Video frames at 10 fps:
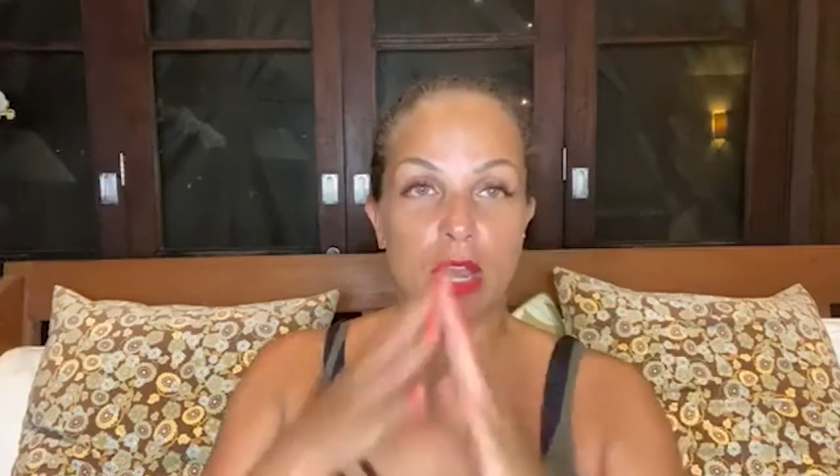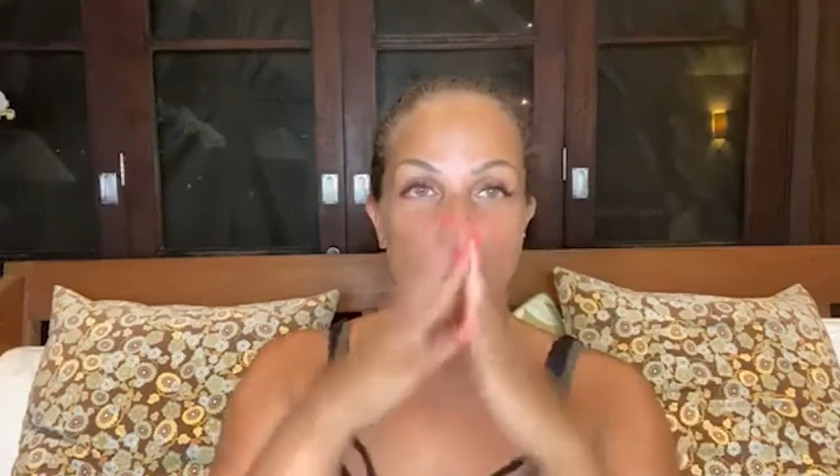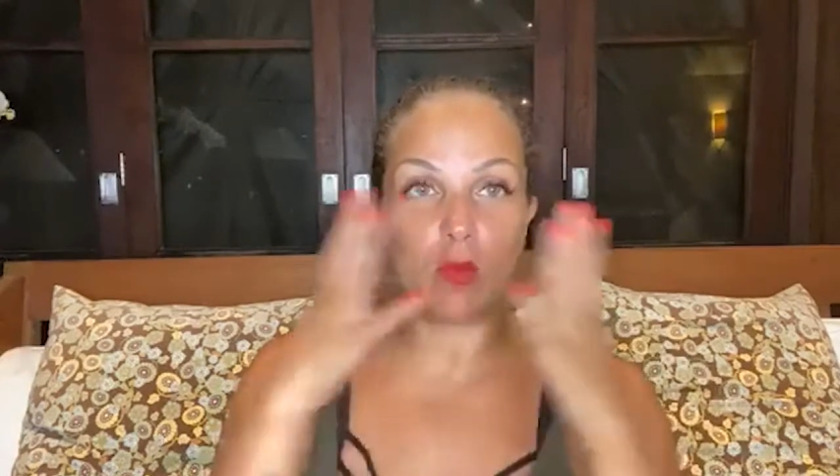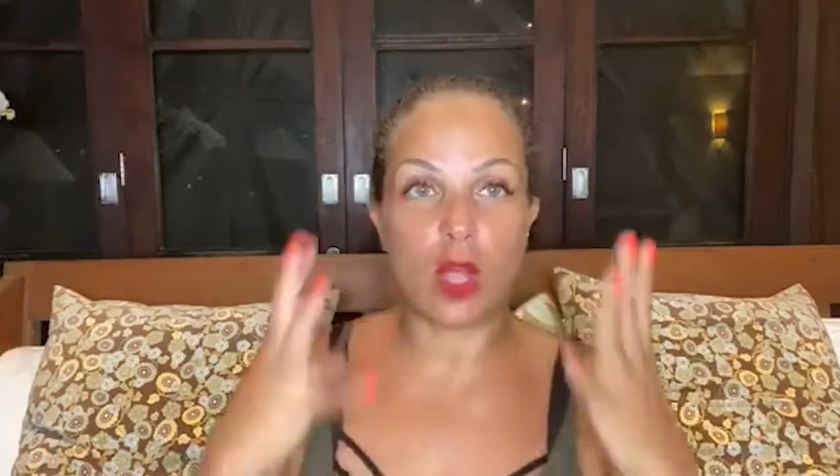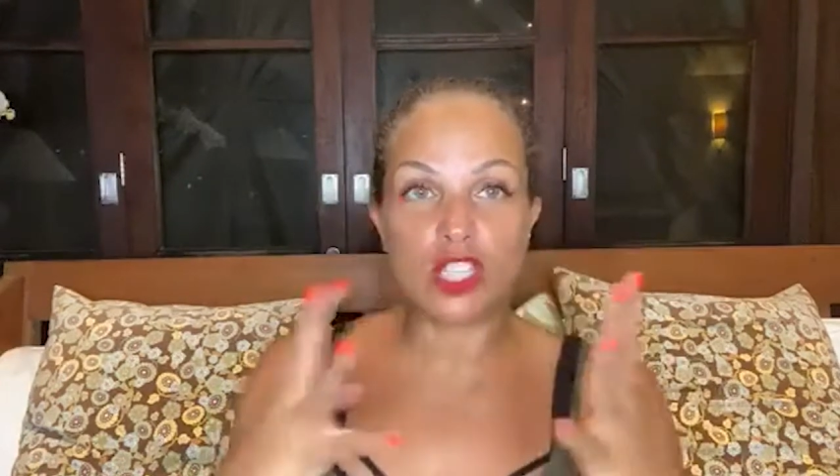I
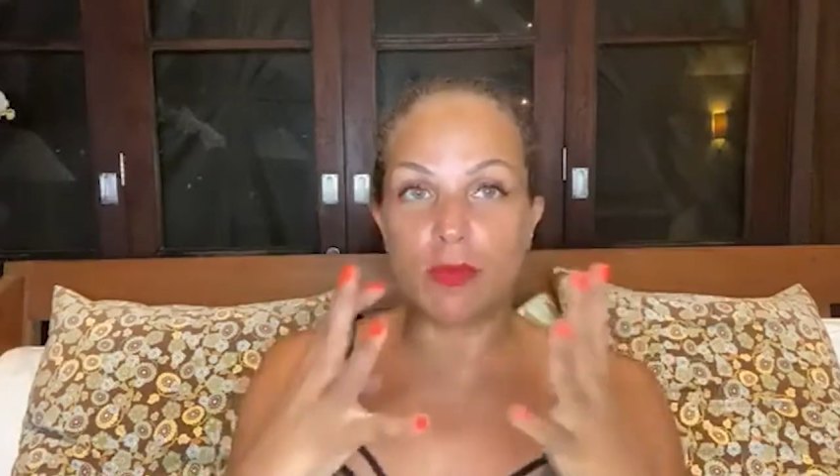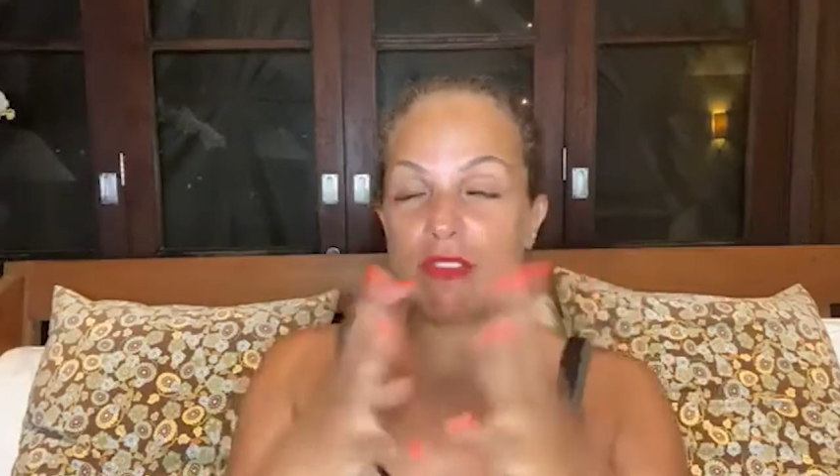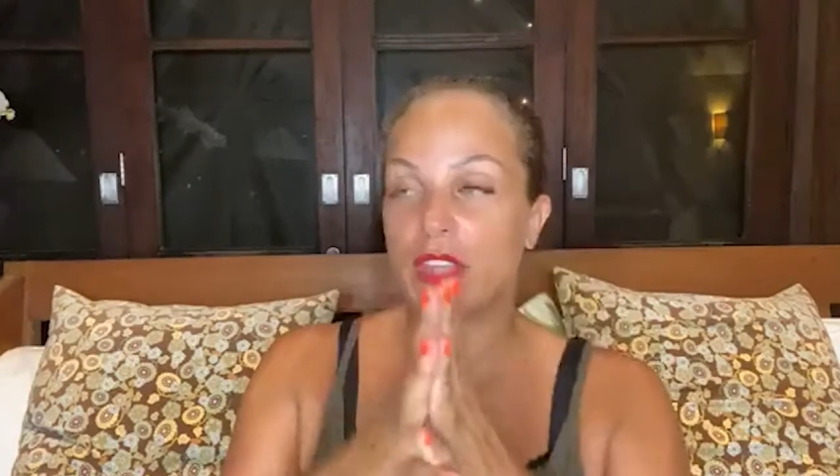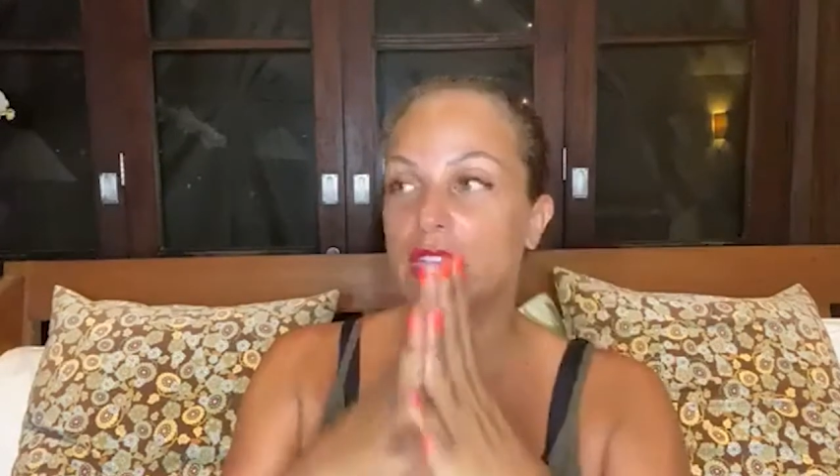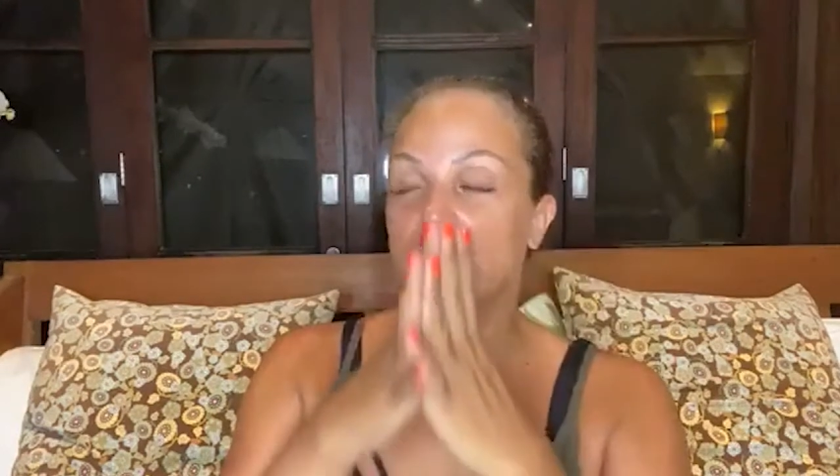would wash my
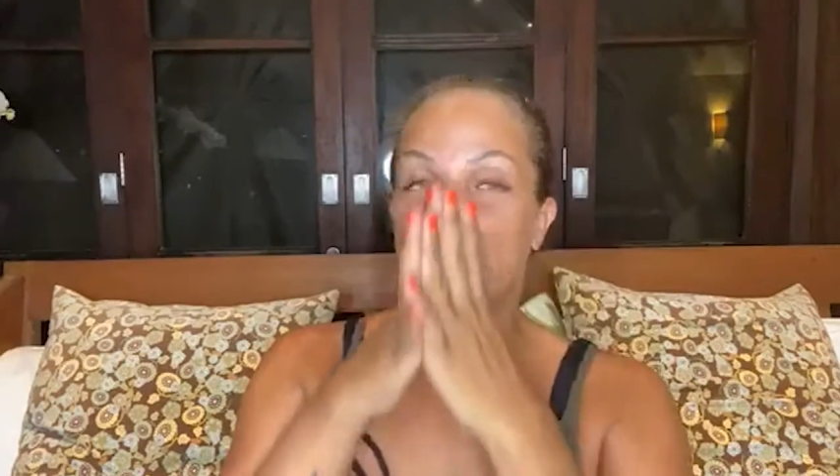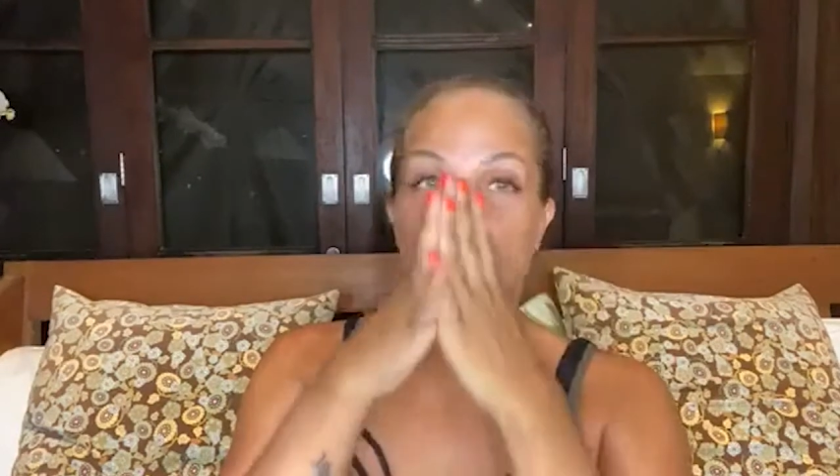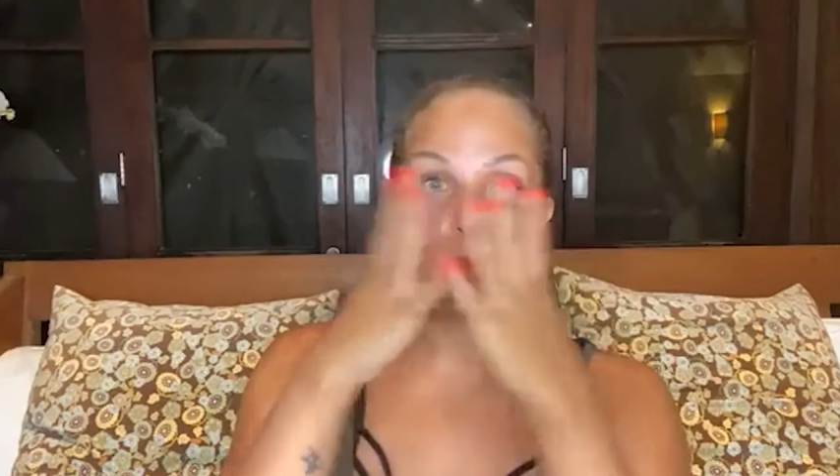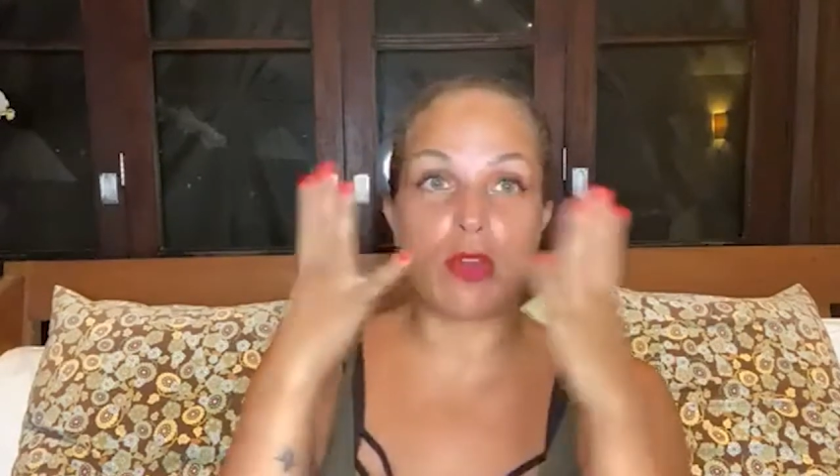face and I would